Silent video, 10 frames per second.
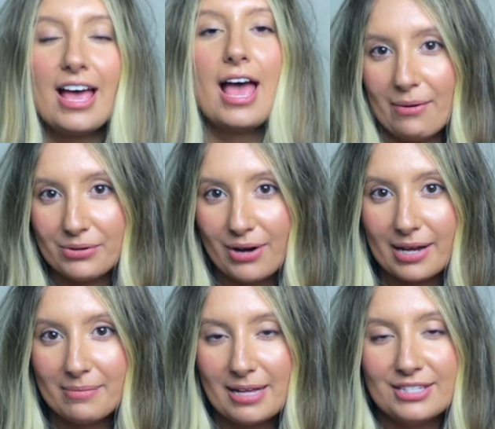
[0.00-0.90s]
I would
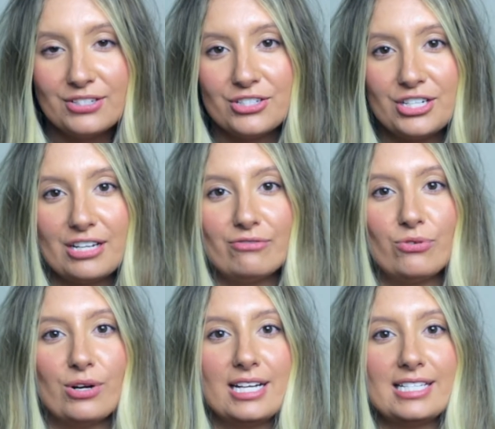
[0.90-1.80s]
recommend searching
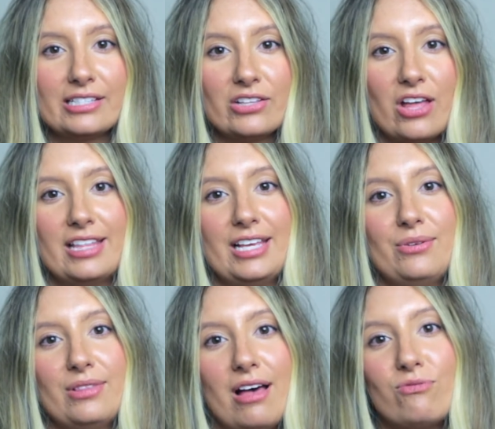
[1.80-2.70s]
for a salon that you
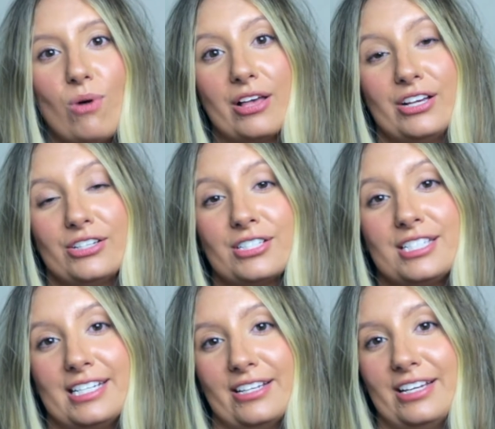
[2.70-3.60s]
love while you're
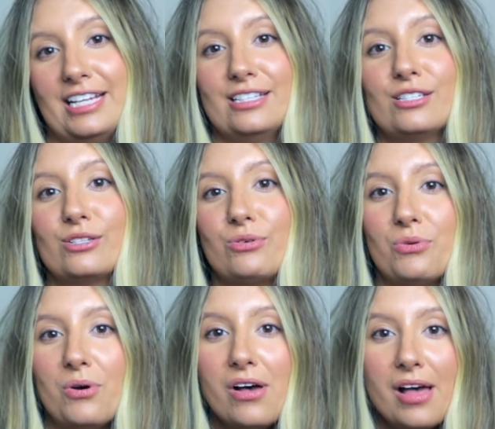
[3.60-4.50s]
still in
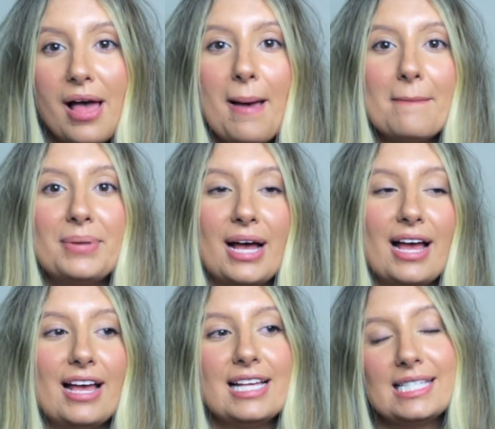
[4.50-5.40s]
school,
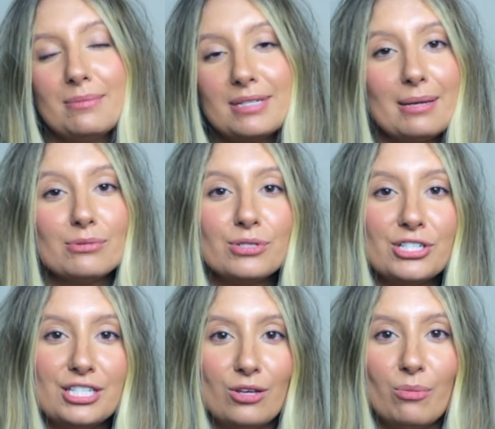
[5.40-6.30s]
but sometimes we're
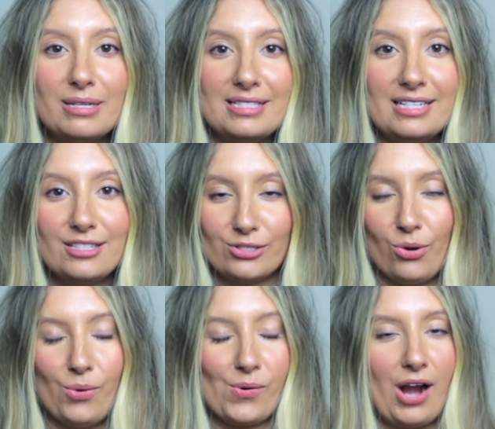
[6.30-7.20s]
just so busy in
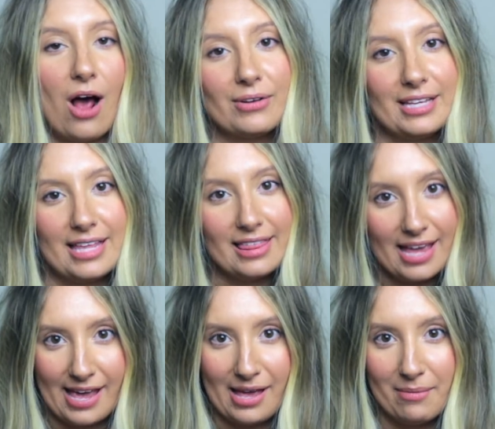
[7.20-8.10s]
school we're not really
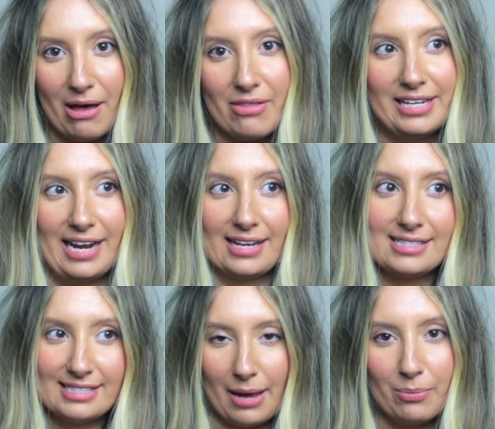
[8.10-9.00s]
thinking about the next
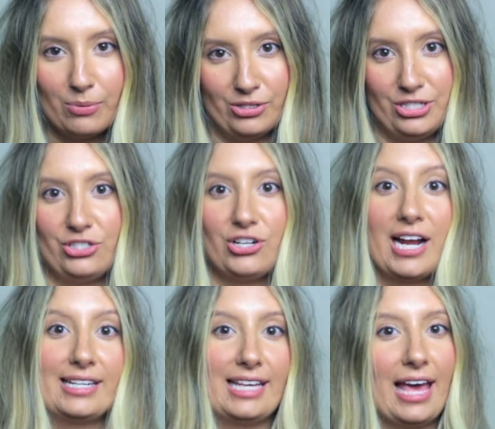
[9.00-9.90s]
step. We're just
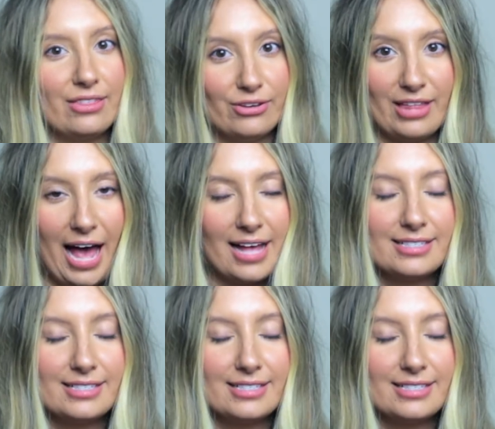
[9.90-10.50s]
trying to get through that.